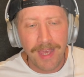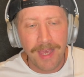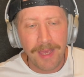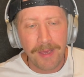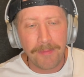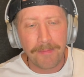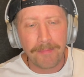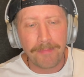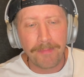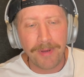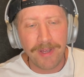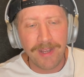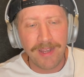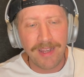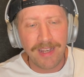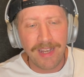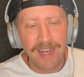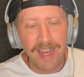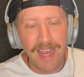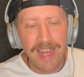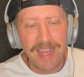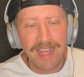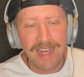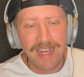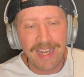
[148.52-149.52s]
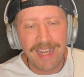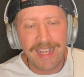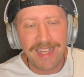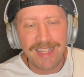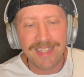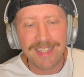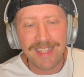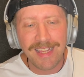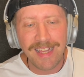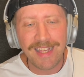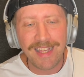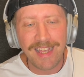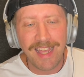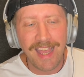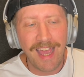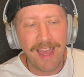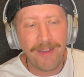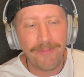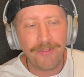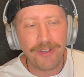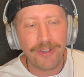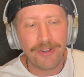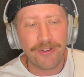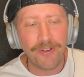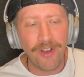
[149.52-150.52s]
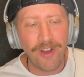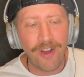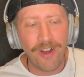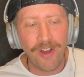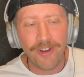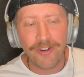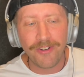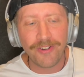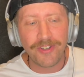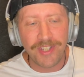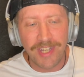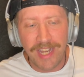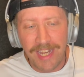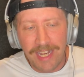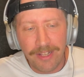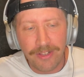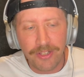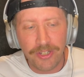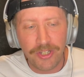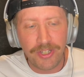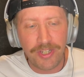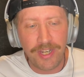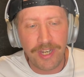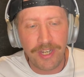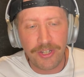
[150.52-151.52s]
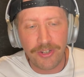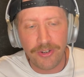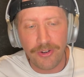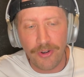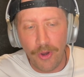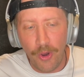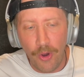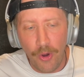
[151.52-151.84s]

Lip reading: But it is like having your honors English teacher